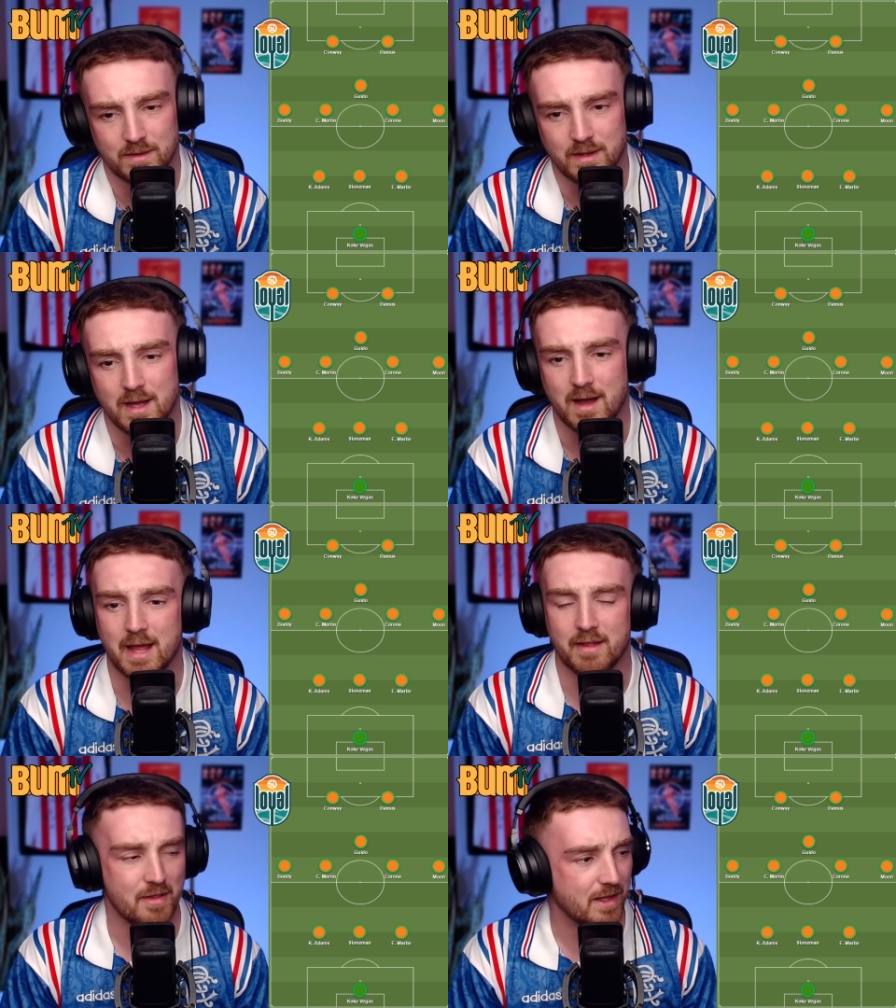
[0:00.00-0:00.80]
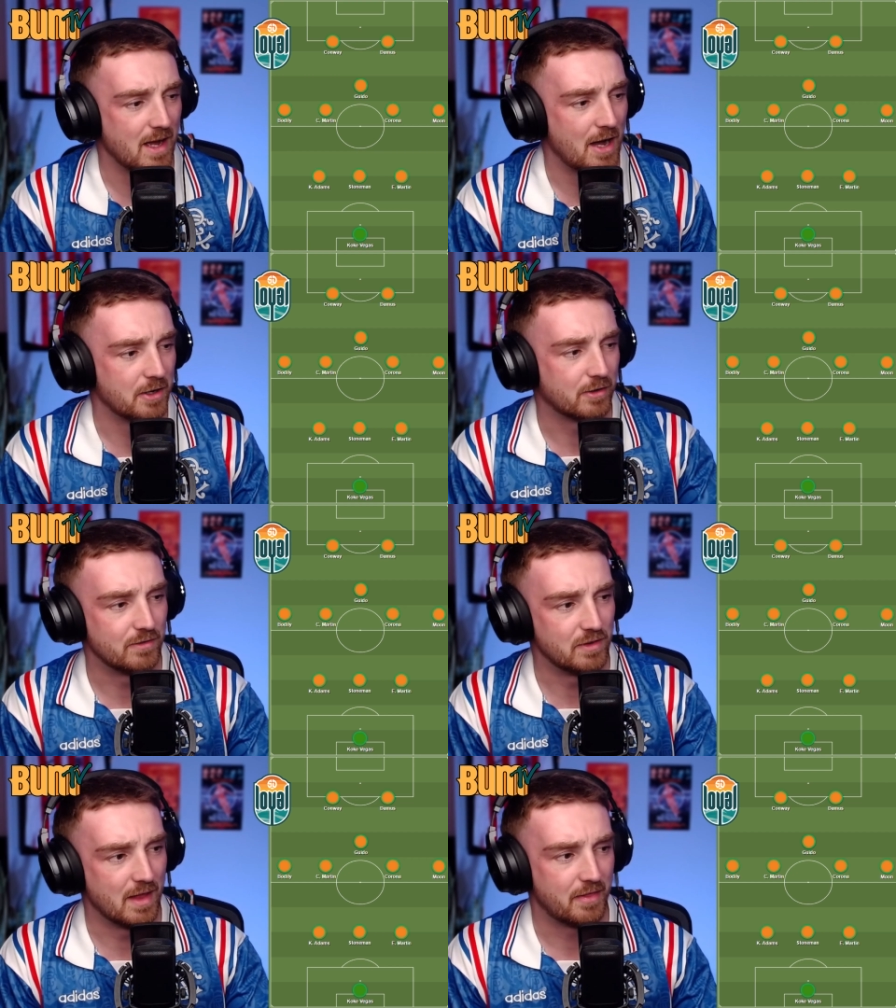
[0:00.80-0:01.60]
Yeah, I, I think I would agree
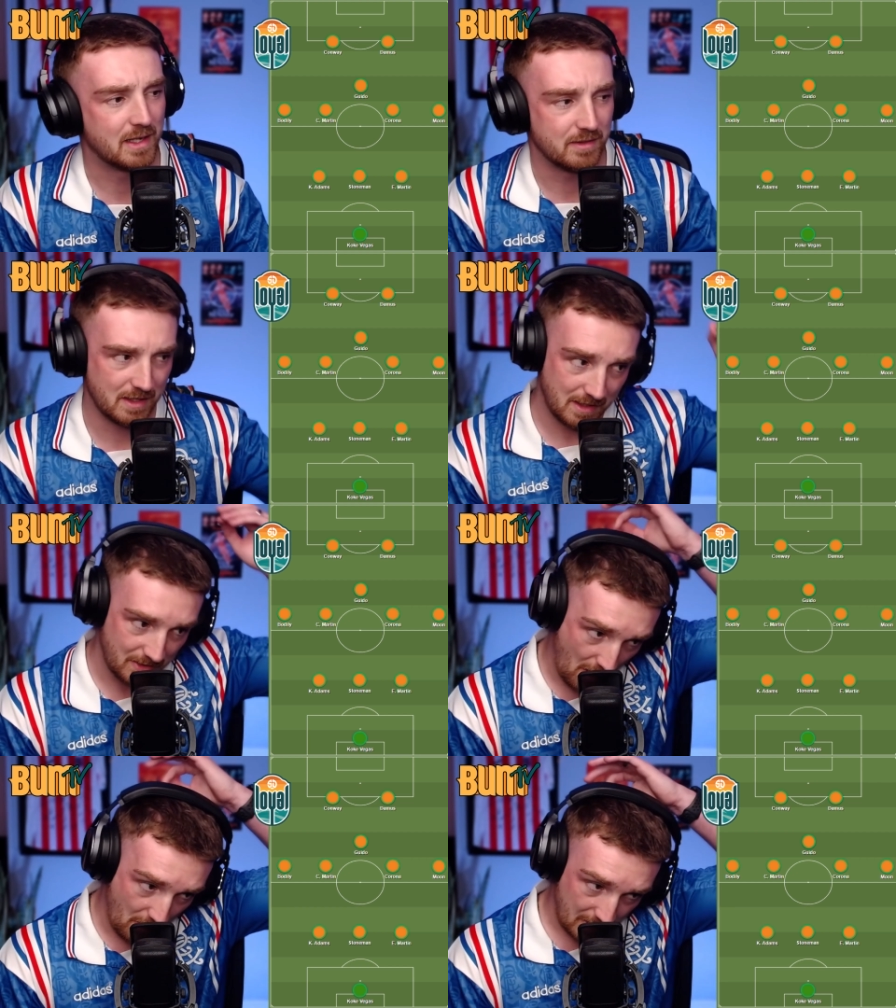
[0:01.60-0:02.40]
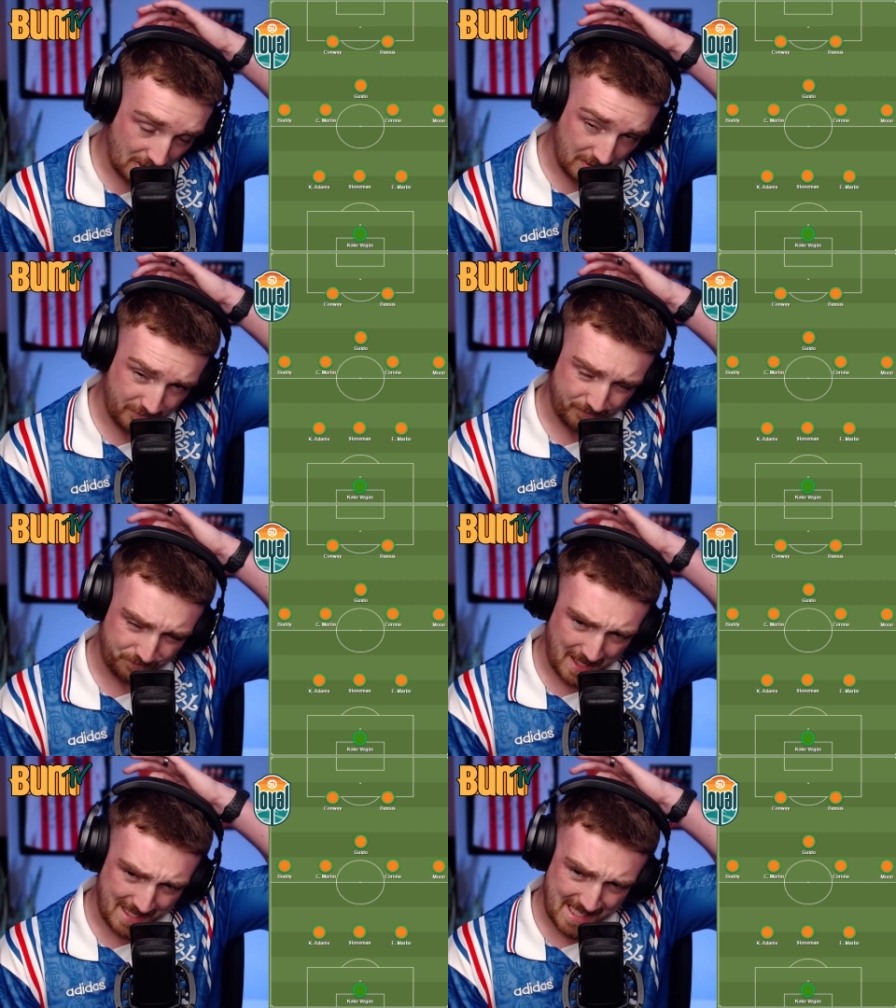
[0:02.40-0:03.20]
with you there. I think the the only kind of
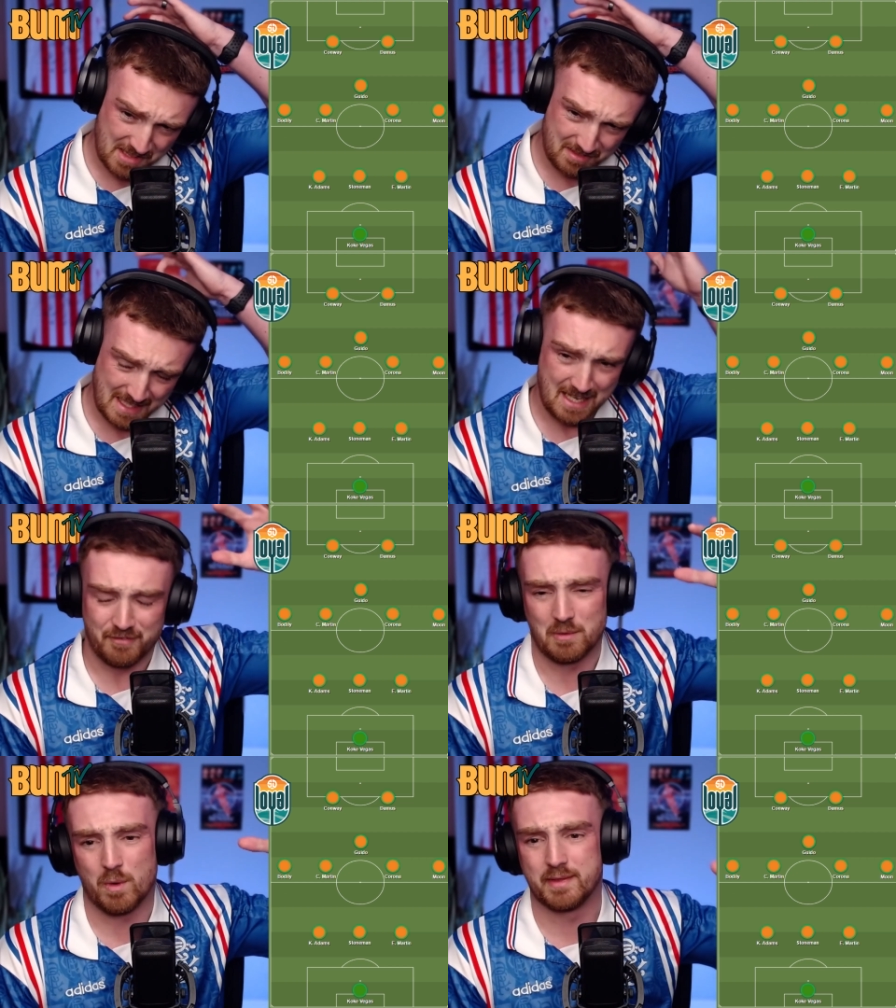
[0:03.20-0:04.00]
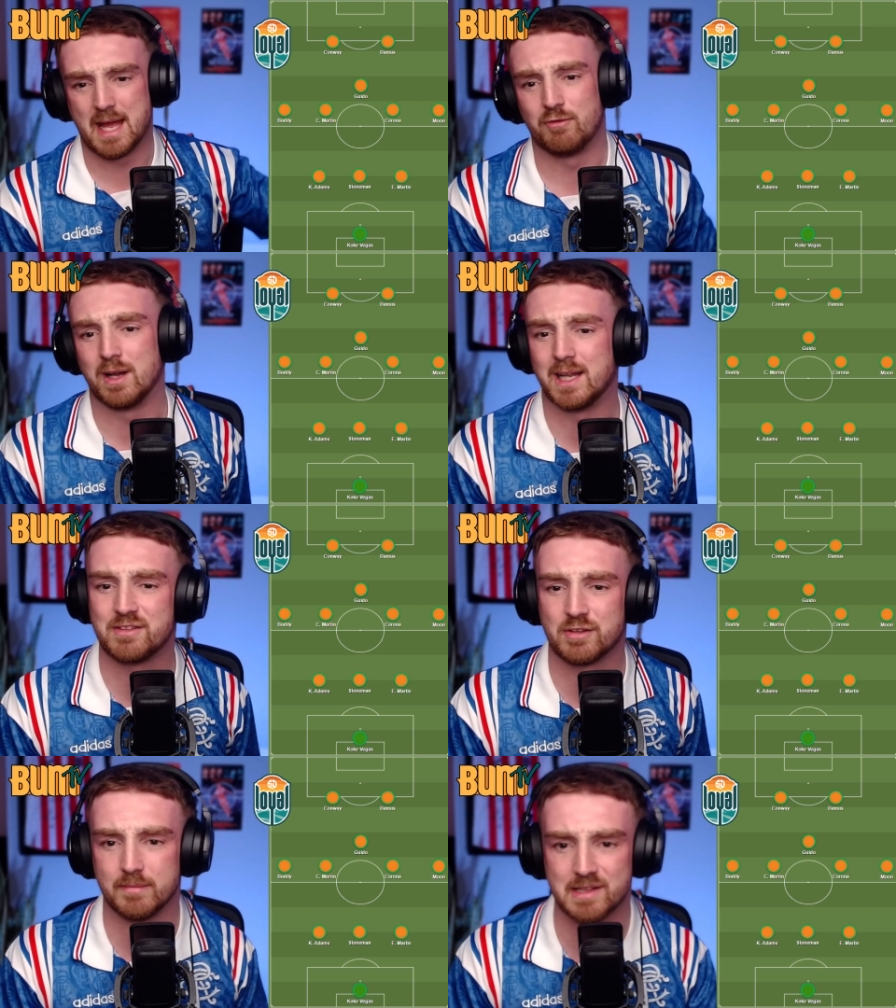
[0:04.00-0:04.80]
I guess if he won there really is
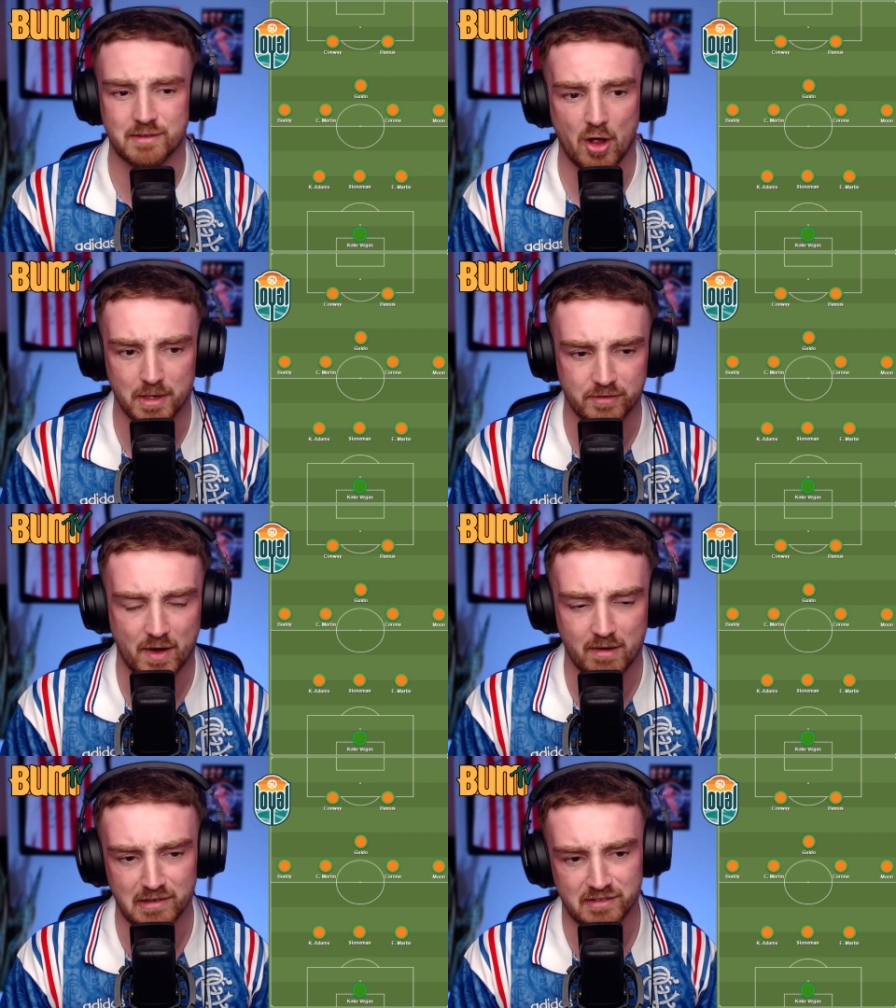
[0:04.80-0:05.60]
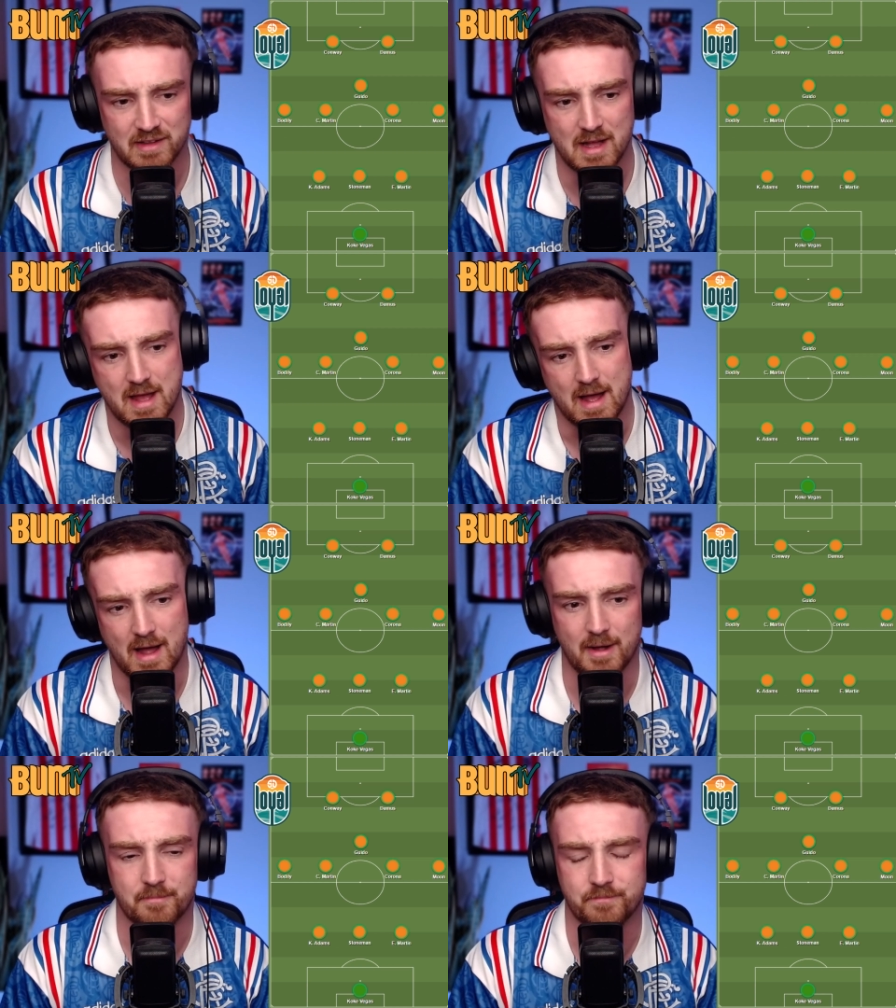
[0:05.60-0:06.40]
going to be Stoneman as far as
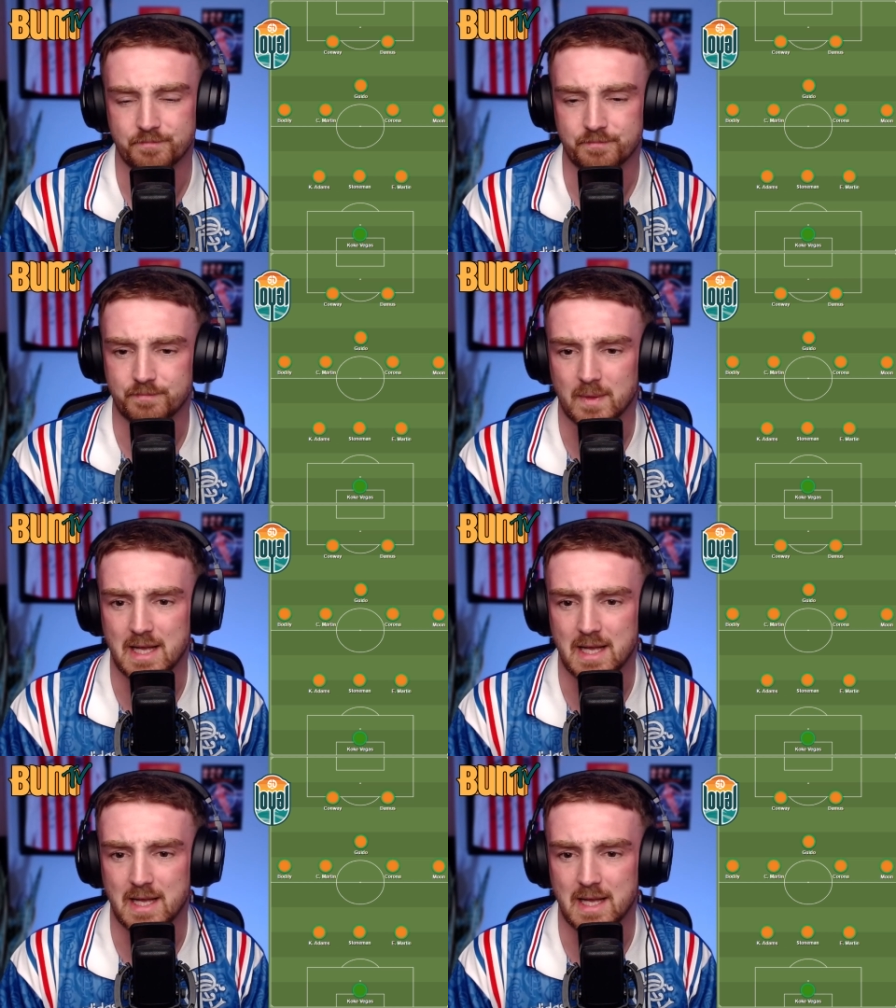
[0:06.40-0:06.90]
um,